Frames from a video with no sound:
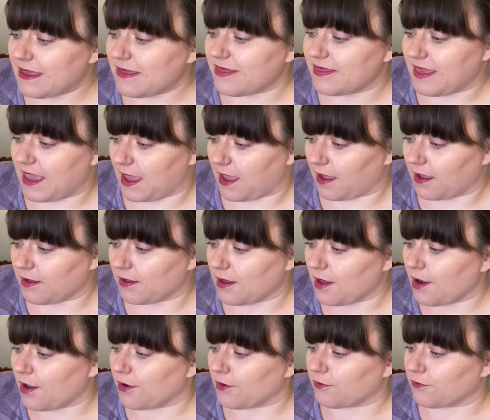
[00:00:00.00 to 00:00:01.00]
think,
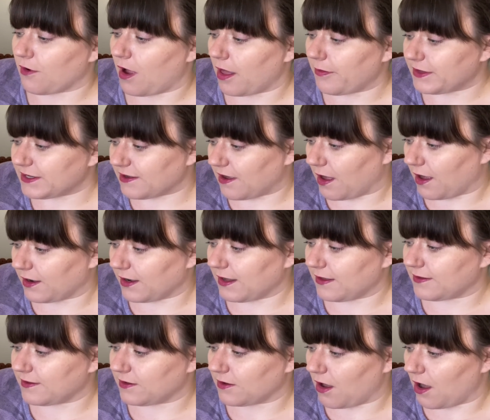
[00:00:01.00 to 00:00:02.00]
Ramadan
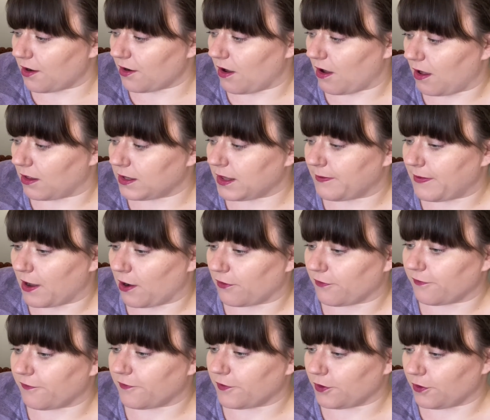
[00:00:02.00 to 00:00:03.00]
is not all
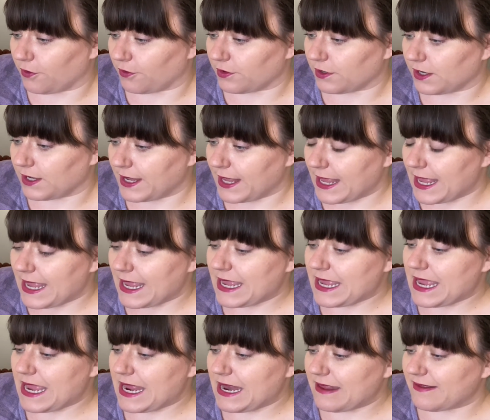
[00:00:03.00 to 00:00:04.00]
about food.
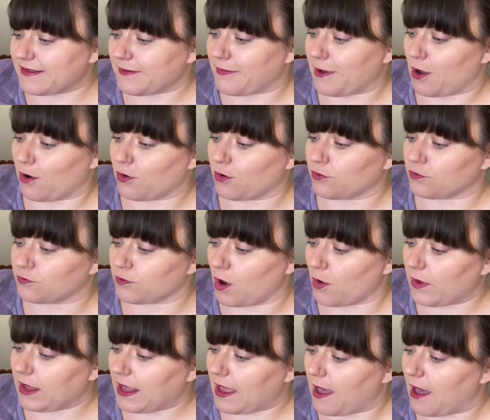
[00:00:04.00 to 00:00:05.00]
It is about
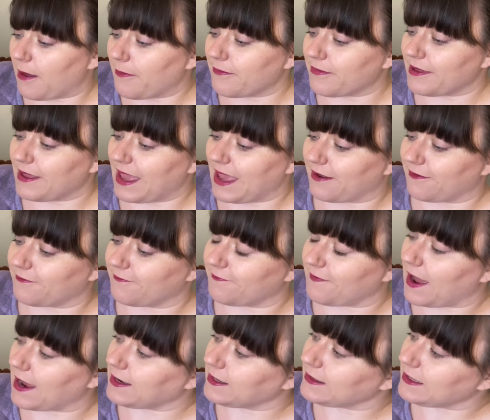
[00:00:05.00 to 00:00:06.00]
growing up and
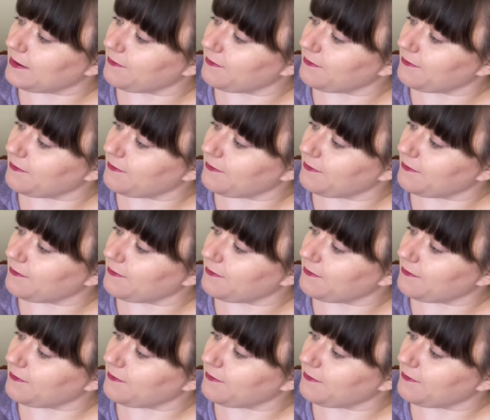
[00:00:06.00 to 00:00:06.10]
finally